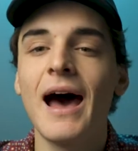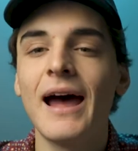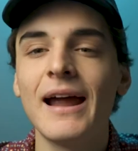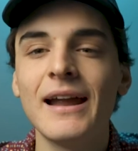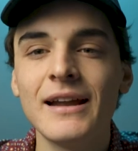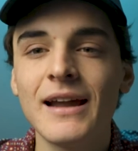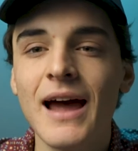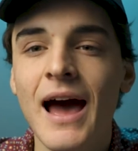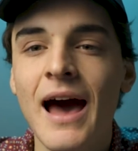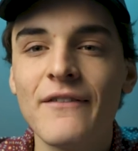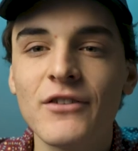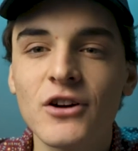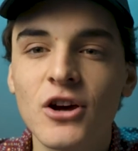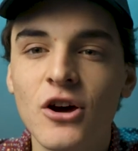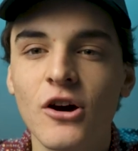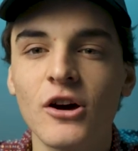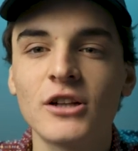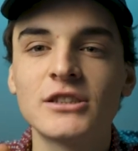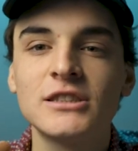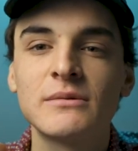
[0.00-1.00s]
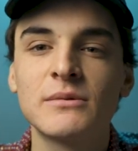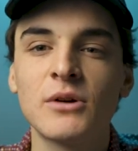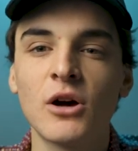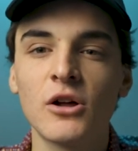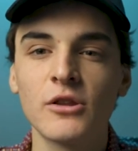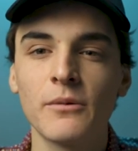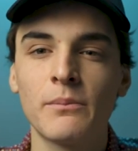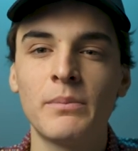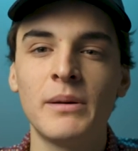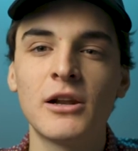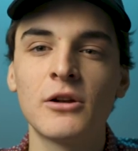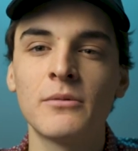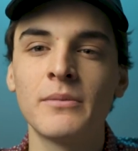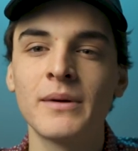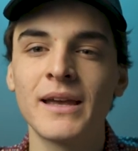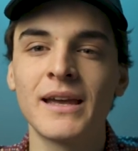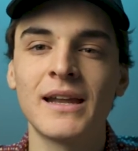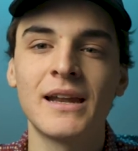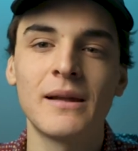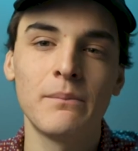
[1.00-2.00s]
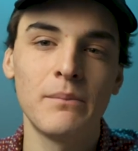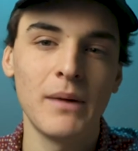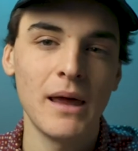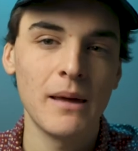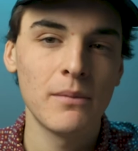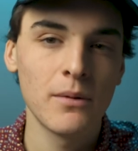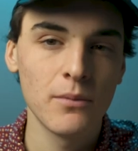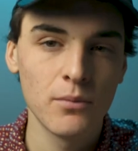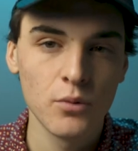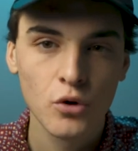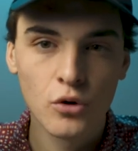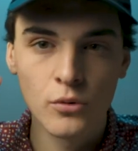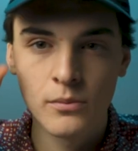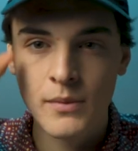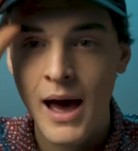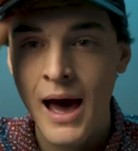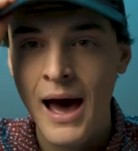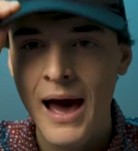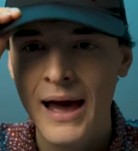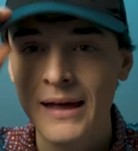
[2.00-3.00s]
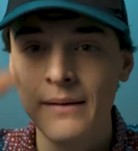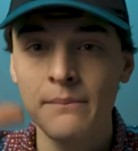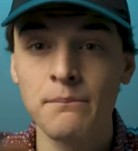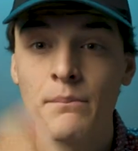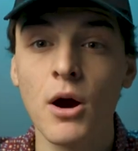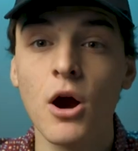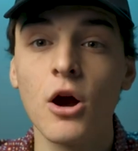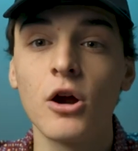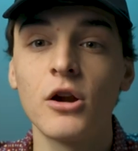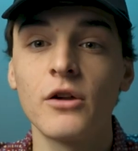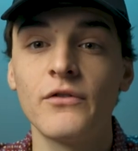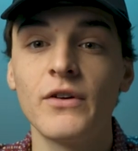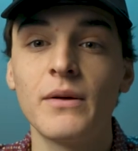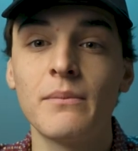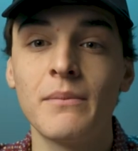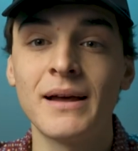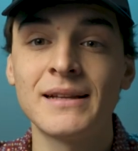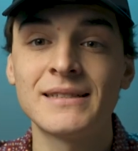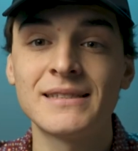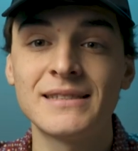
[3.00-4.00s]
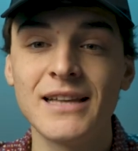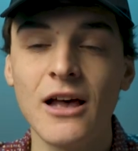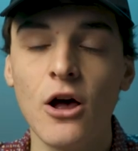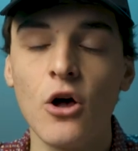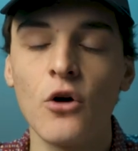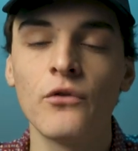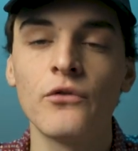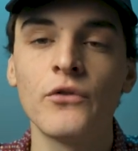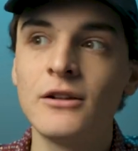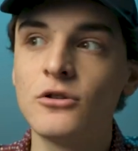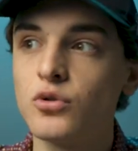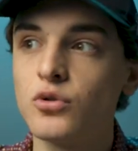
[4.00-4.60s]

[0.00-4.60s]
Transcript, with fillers: I have a concept called the Peter McKinnon baby boom. I am part of it myself. In